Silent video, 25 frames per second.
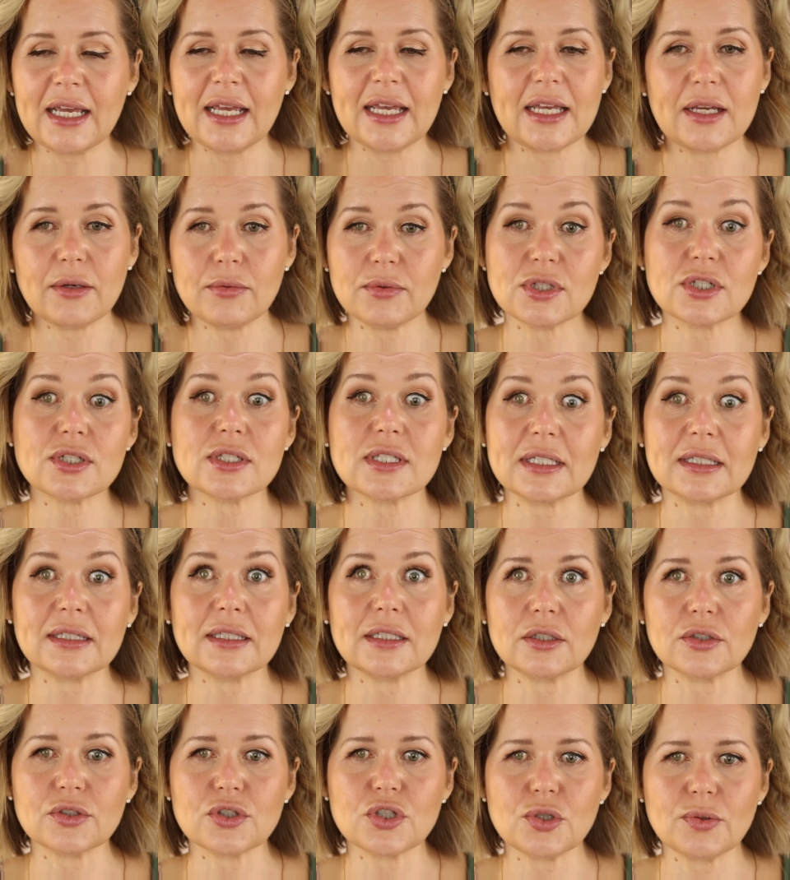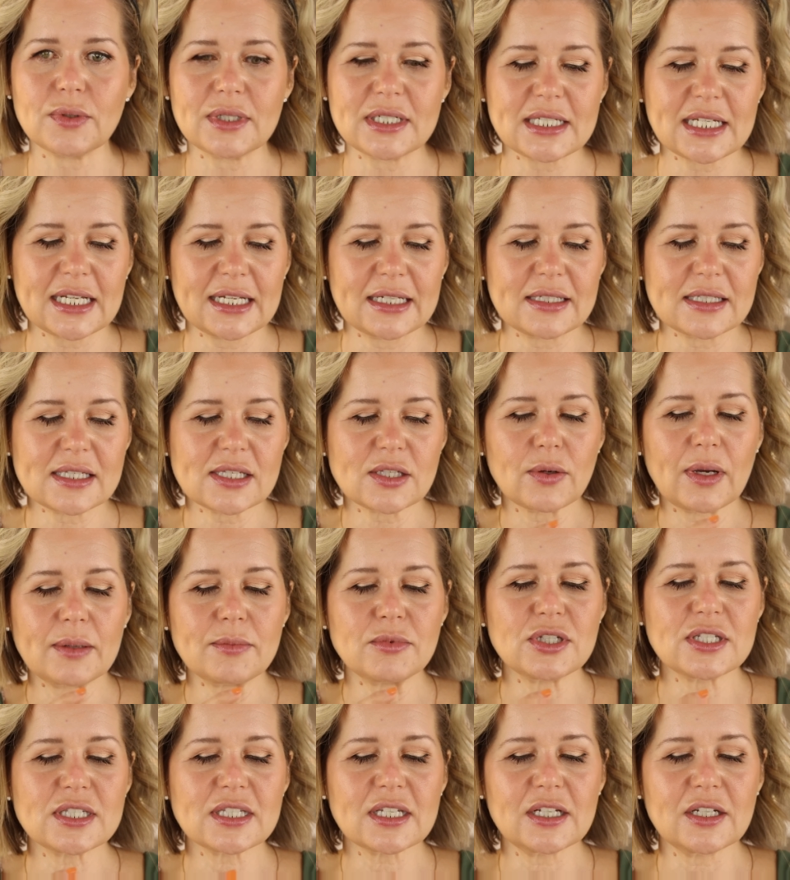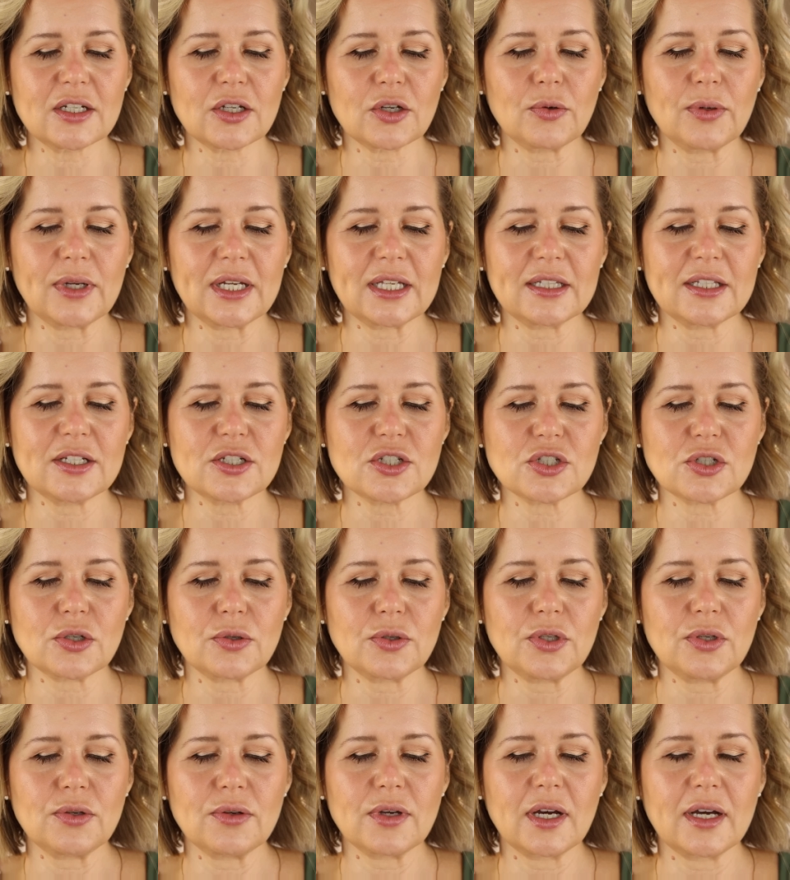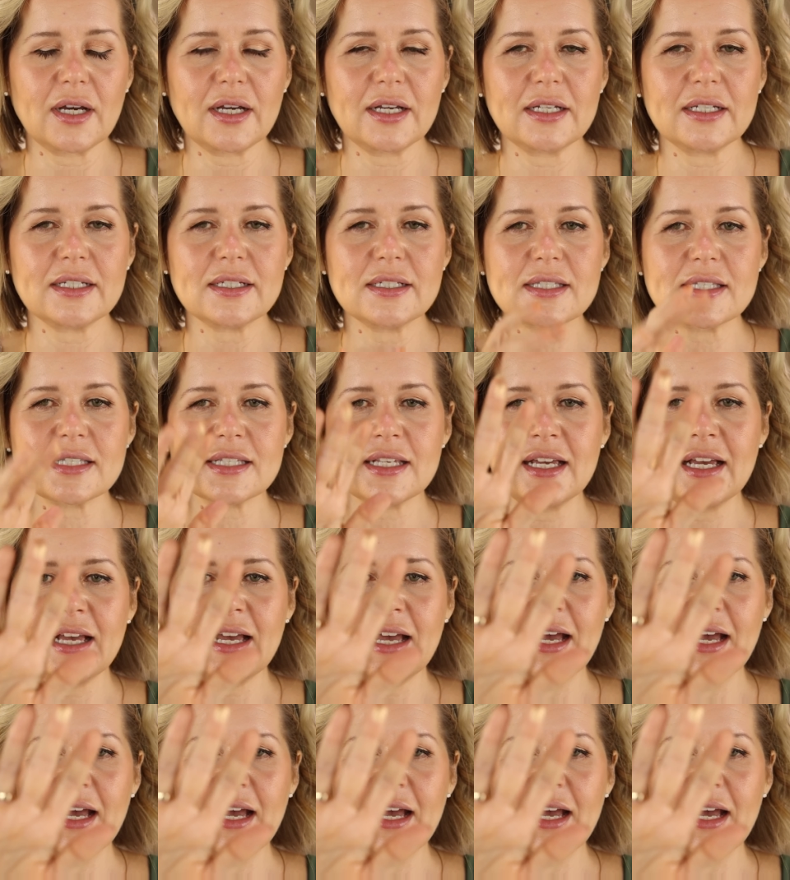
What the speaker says: it was just a little too intense. So I'm just gonna quickly show you guys